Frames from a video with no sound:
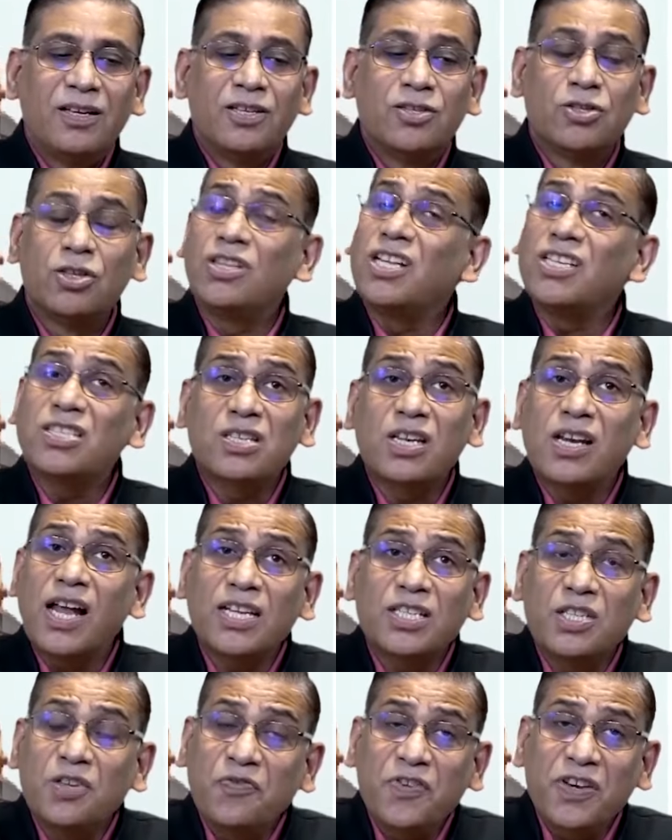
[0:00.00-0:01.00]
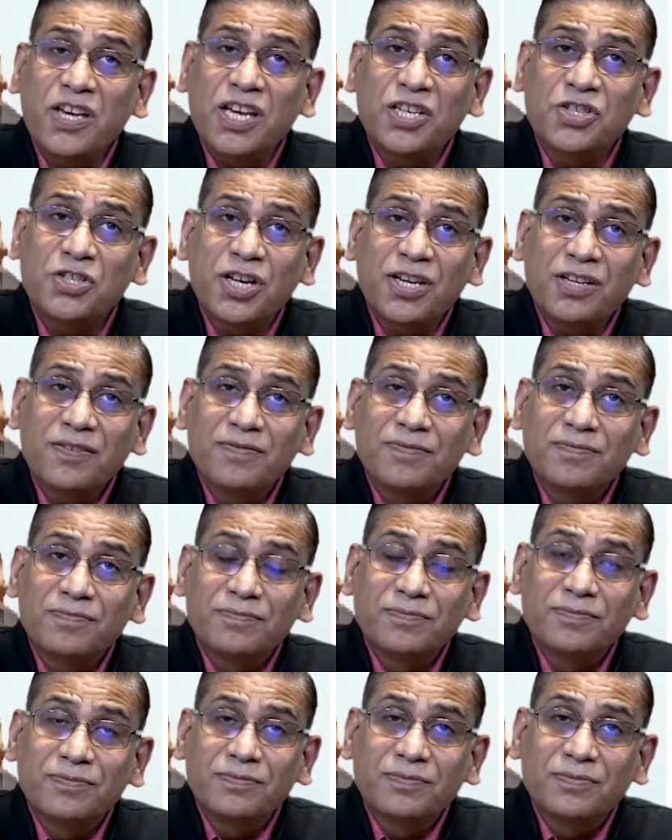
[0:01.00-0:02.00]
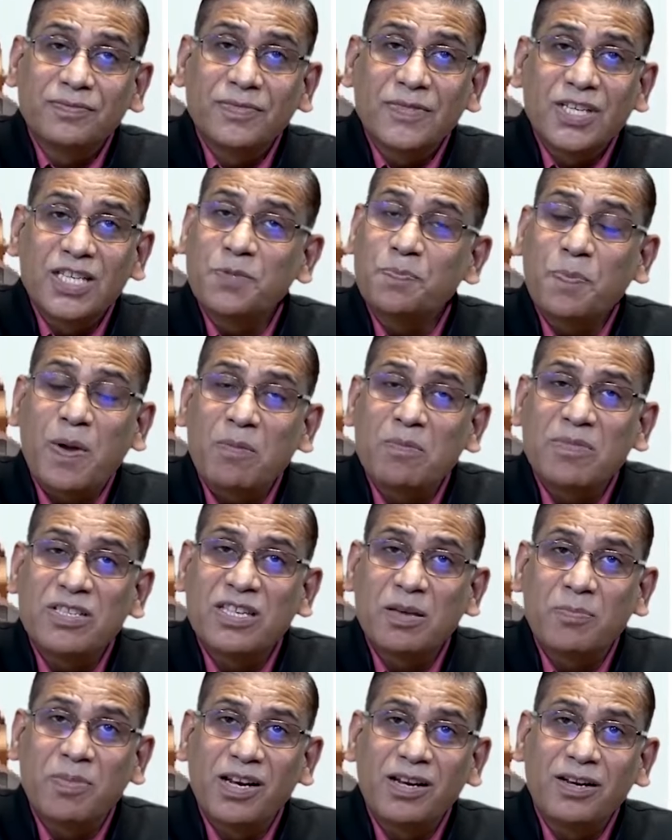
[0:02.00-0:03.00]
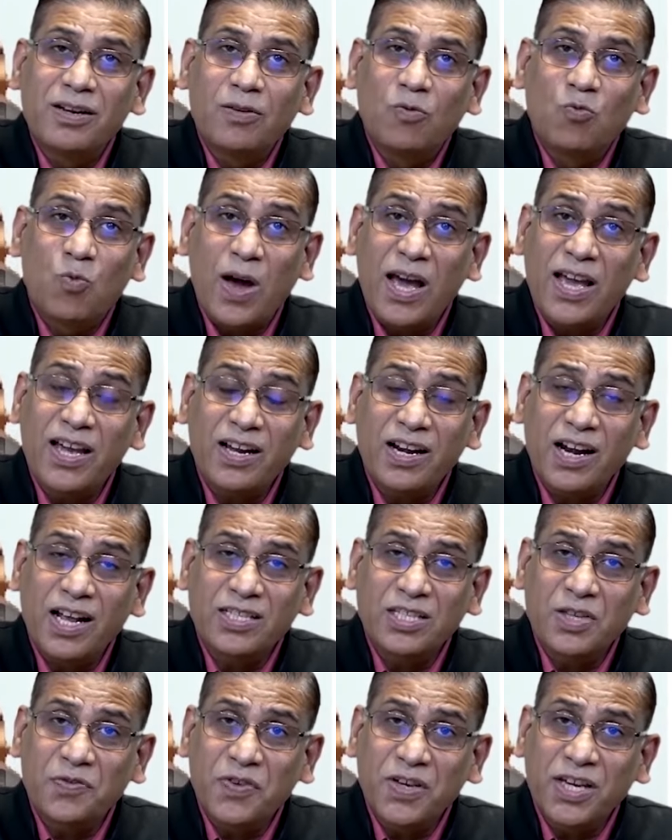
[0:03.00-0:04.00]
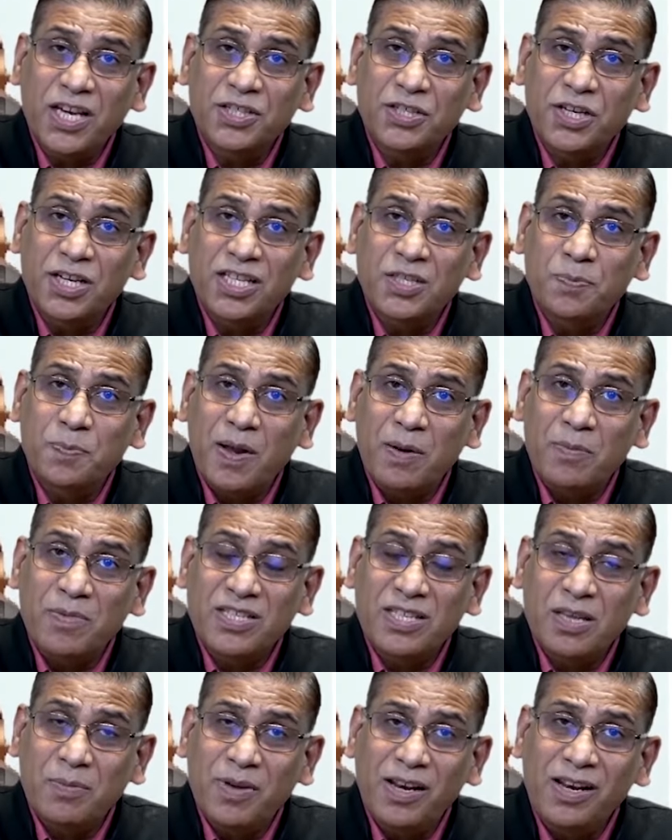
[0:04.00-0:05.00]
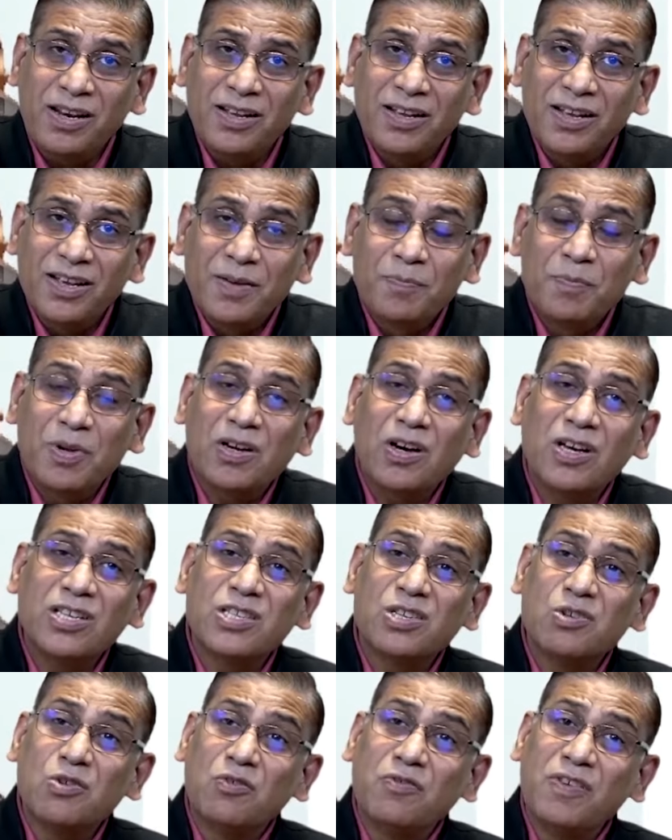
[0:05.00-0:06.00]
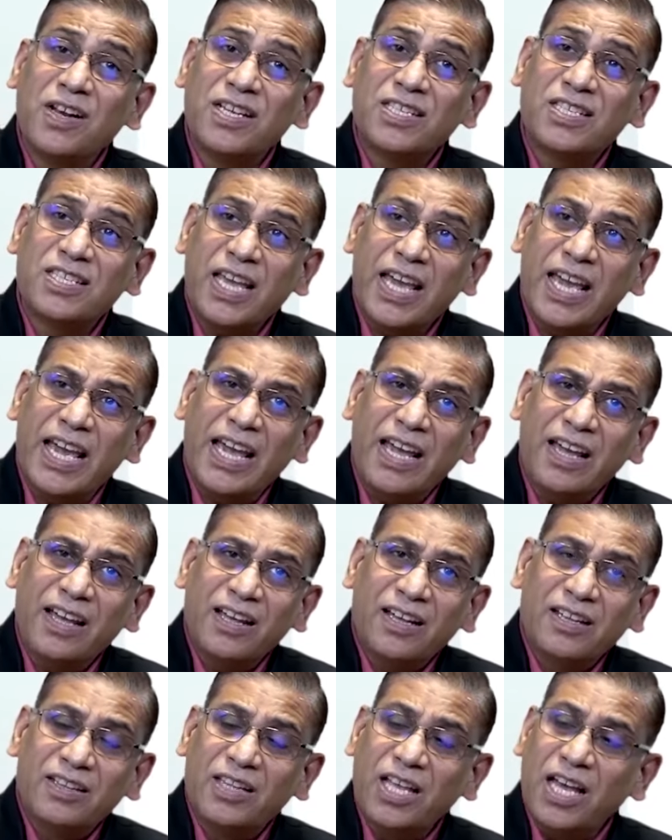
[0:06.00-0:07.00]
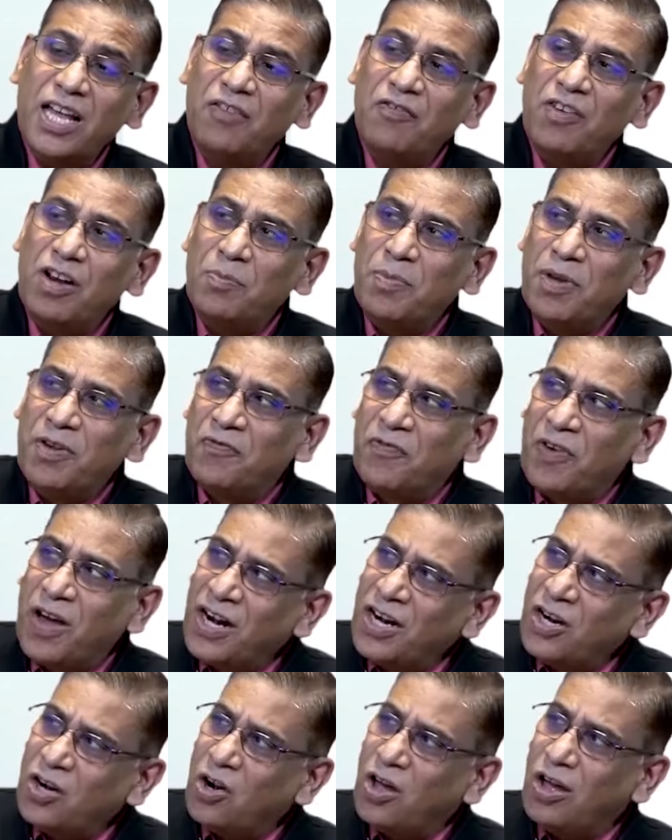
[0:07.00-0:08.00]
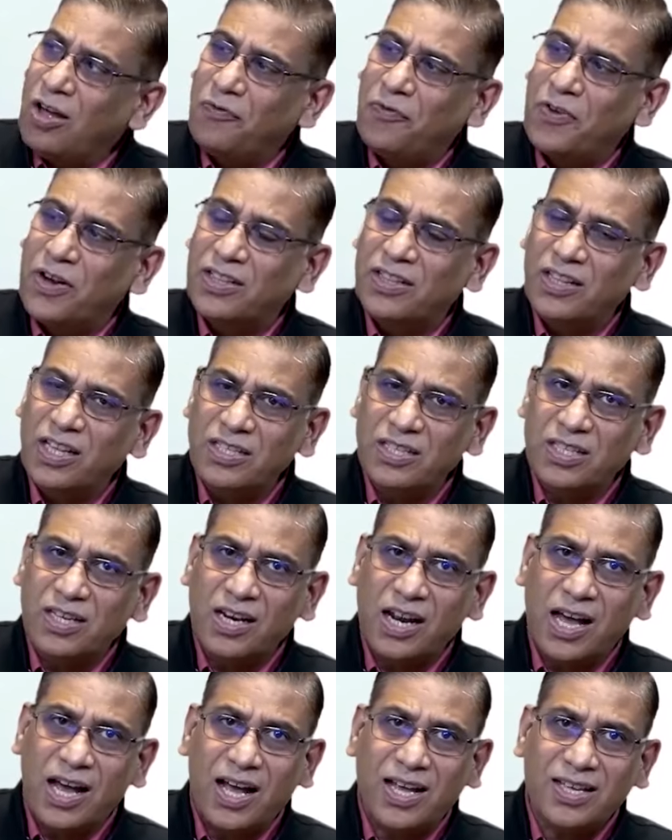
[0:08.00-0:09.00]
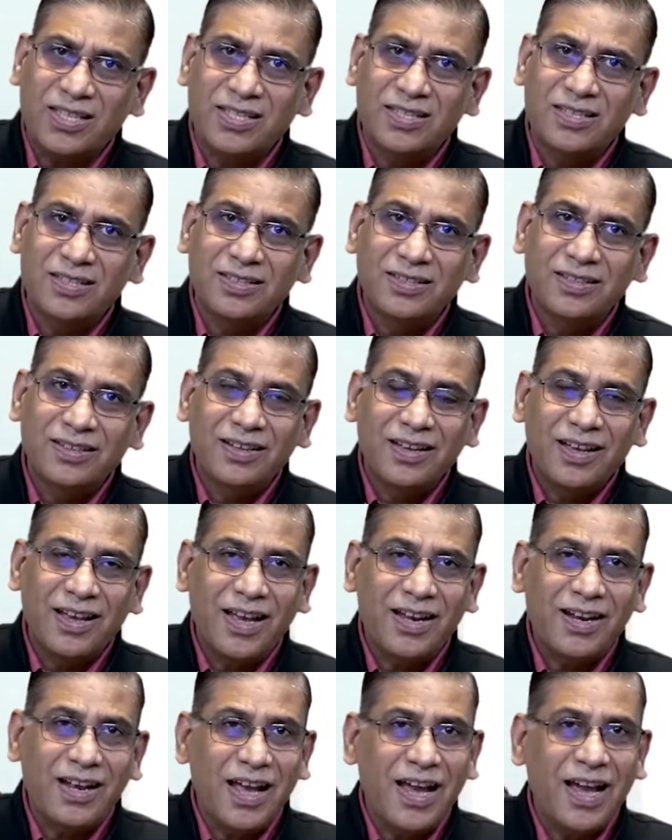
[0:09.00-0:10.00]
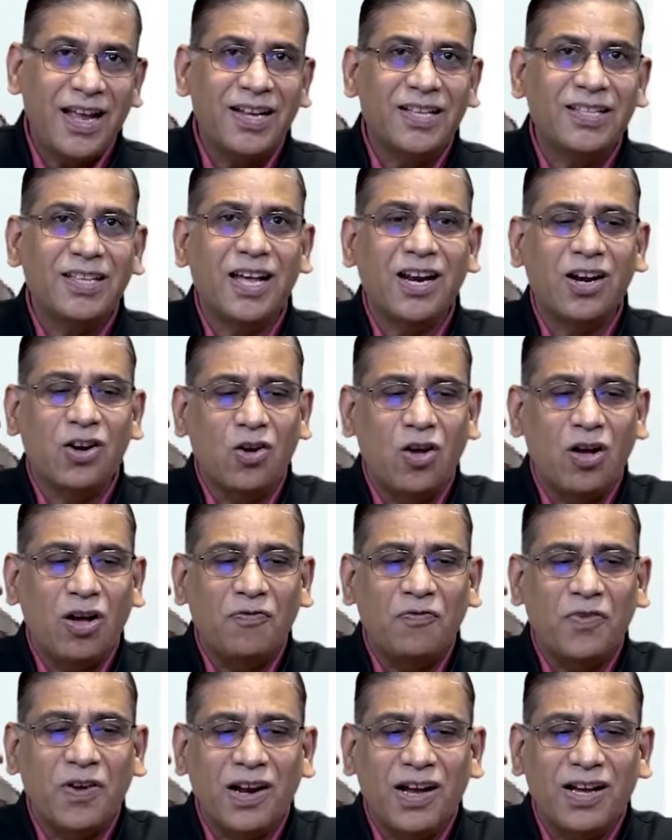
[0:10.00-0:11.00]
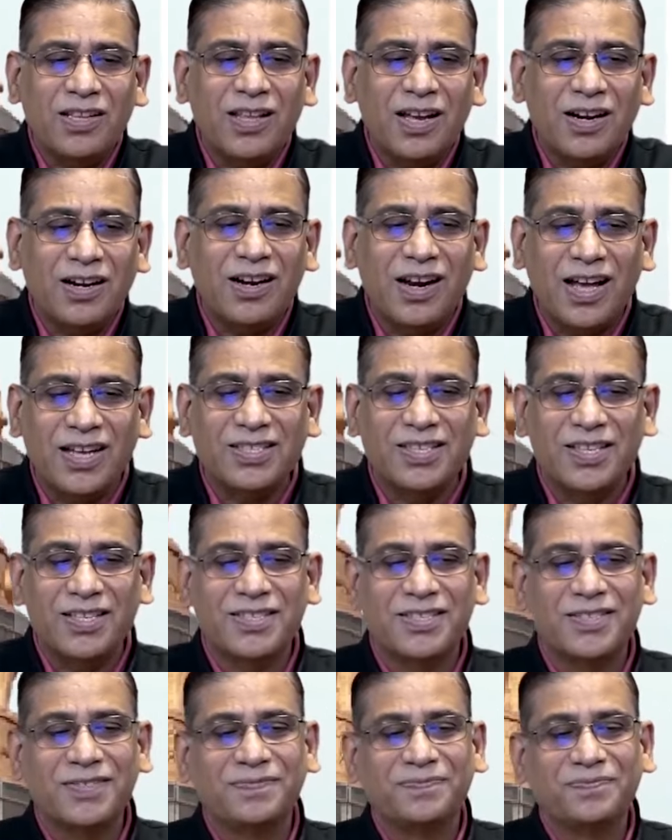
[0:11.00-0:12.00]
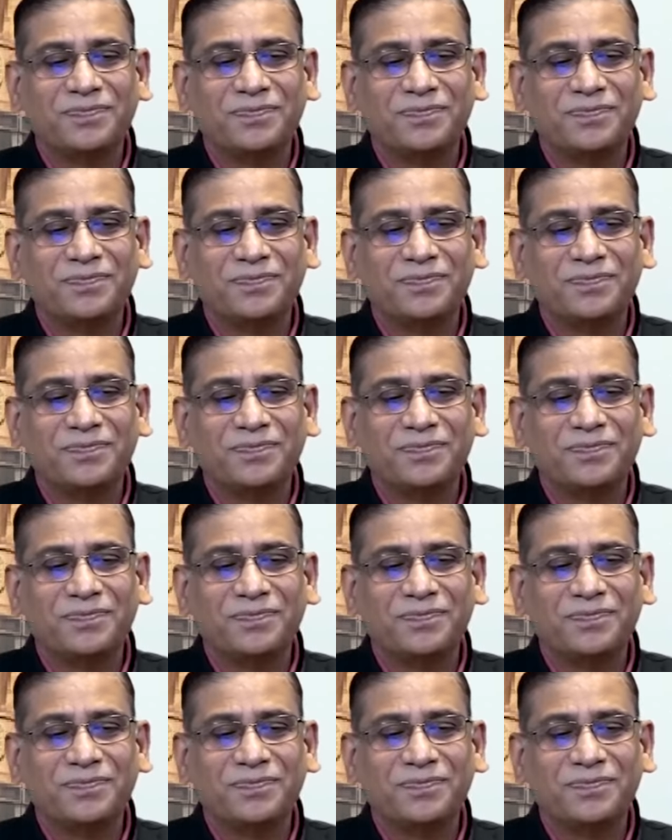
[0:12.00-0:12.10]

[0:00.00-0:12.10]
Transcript: So this classification is permissible. Why classification is permissible? Because you will say there will be one law for this class and another law for other classes.